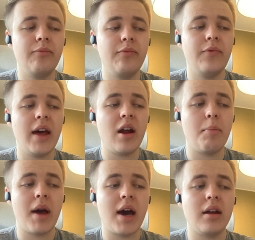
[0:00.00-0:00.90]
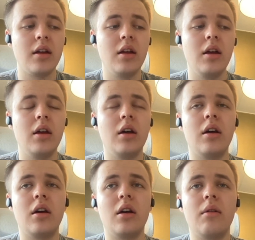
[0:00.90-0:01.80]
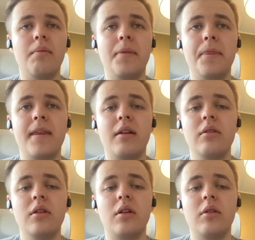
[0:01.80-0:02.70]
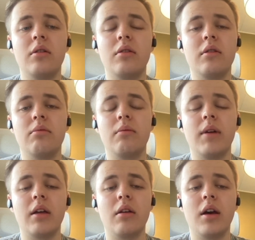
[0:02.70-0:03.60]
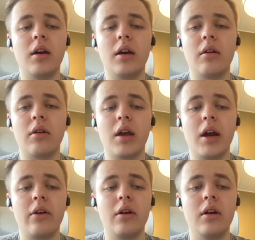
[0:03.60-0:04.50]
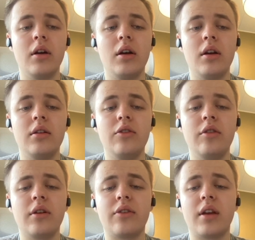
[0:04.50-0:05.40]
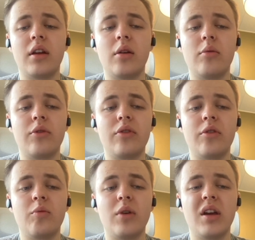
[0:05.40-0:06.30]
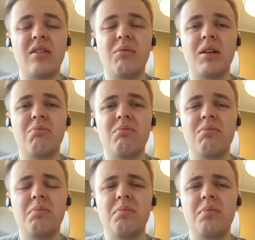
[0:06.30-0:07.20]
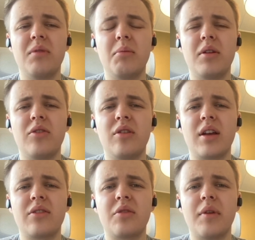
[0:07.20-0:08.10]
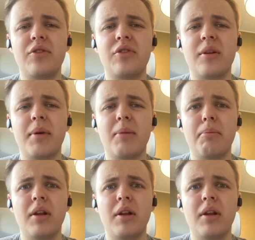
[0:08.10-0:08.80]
flat out bad. That, you know, I don't care. The Tsukasa ending was just weird. I mean, Tsukasa's relationship had